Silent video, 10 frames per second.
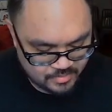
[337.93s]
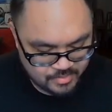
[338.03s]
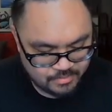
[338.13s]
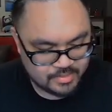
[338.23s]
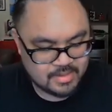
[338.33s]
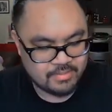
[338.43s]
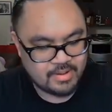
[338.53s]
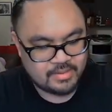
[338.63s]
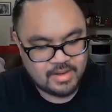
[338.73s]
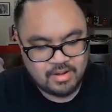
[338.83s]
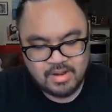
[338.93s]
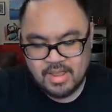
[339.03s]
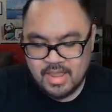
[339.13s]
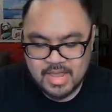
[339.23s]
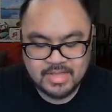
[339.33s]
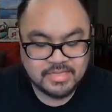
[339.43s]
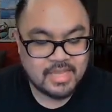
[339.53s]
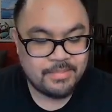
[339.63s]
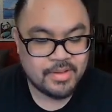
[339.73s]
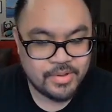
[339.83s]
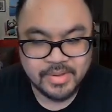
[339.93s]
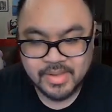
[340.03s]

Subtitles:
Put that right there. And let's keep it going.